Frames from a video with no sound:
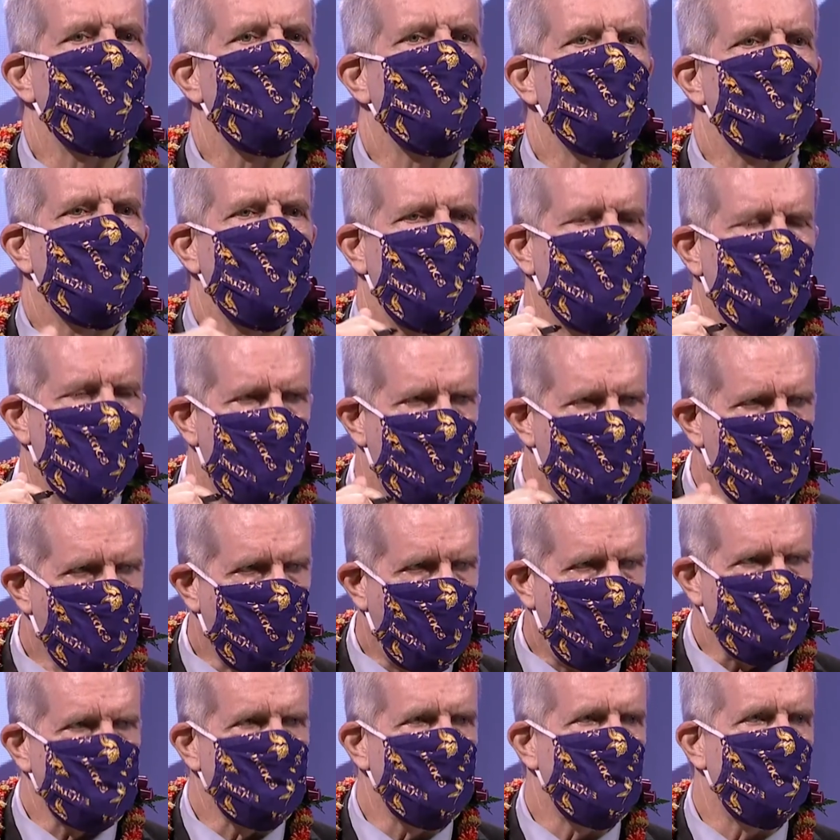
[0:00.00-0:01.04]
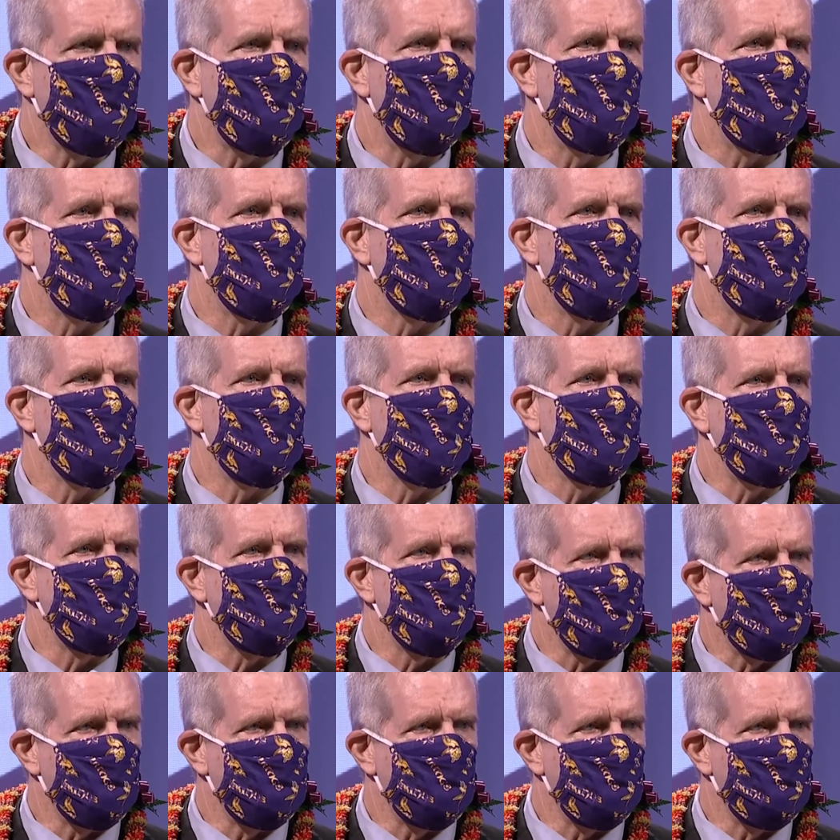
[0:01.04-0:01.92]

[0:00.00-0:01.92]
prison to make Honolulu an